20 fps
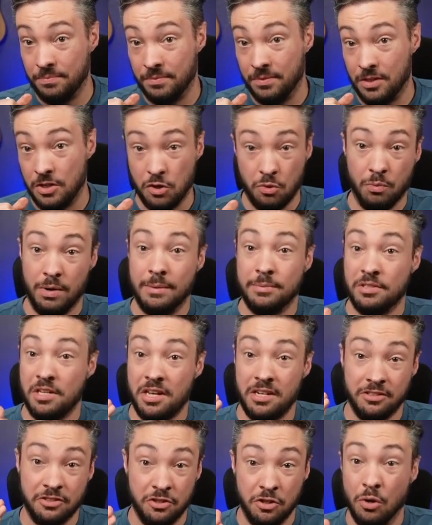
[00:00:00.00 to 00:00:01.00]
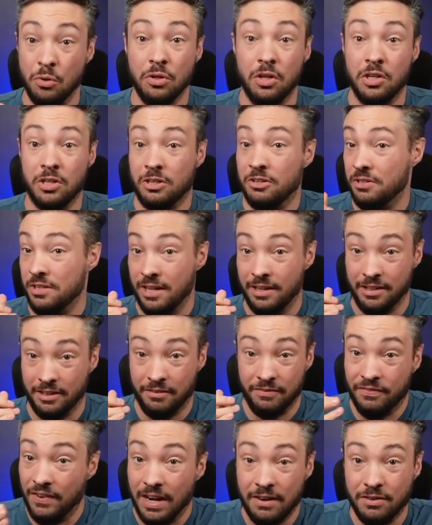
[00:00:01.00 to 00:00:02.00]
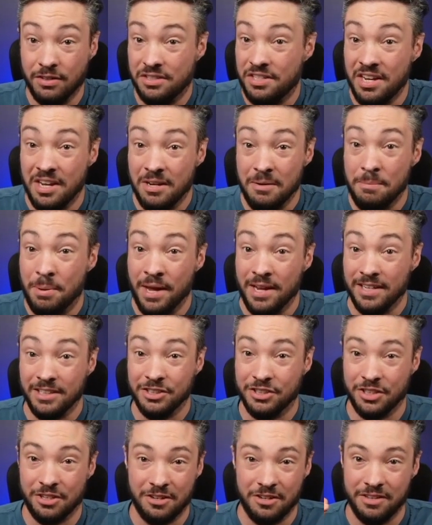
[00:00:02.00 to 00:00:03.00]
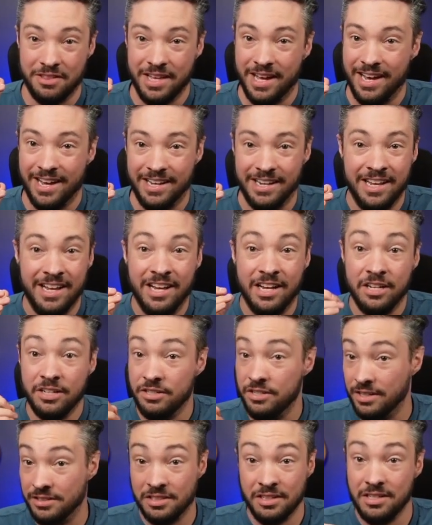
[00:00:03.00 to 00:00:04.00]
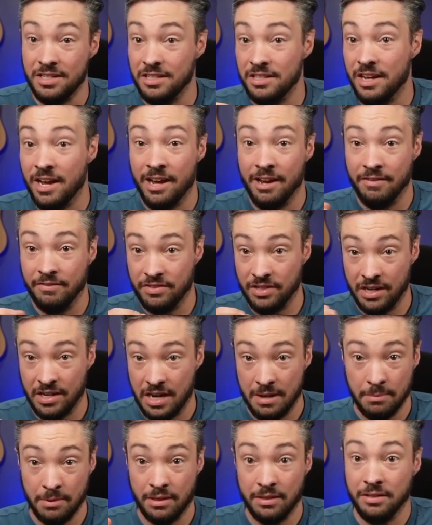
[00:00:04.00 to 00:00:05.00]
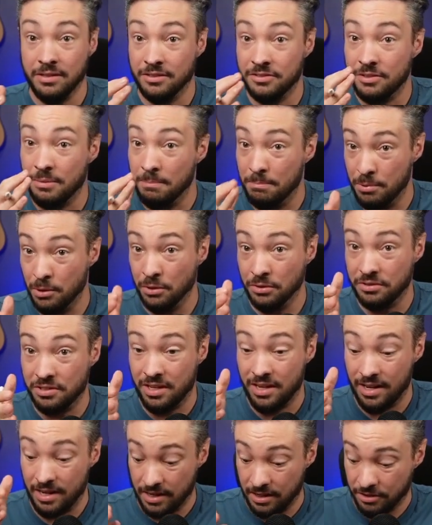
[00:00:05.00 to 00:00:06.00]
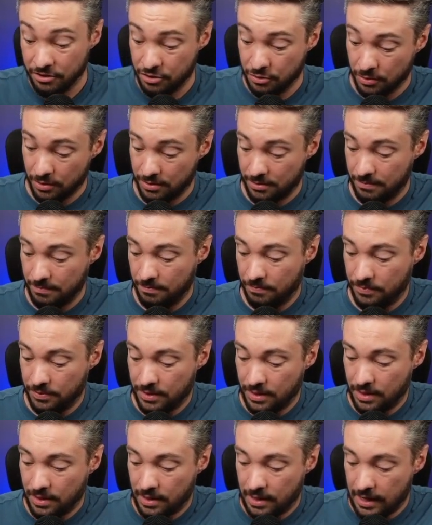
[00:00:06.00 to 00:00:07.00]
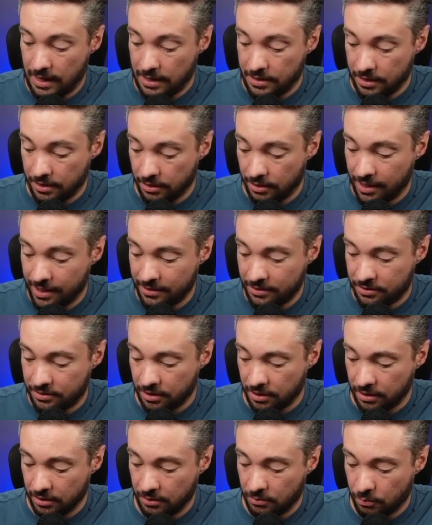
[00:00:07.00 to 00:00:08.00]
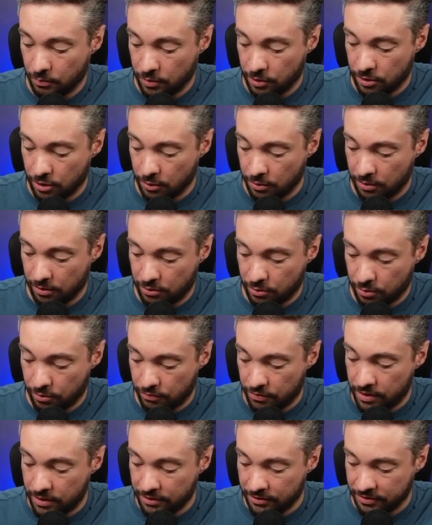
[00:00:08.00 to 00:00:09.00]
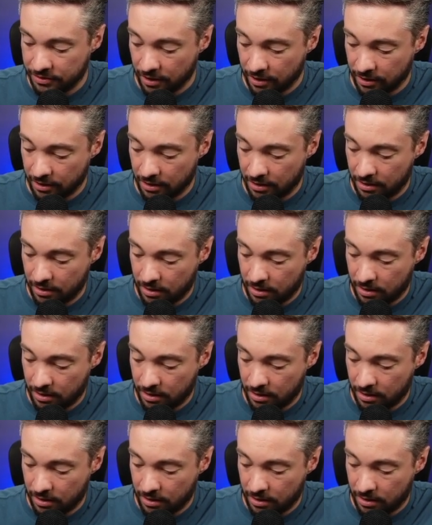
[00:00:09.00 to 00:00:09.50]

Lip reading: Your website is no longer that like 5 or 10 pager that doesn't need to have dynamicness built into it. And then the last thing, when you're going through a redesign,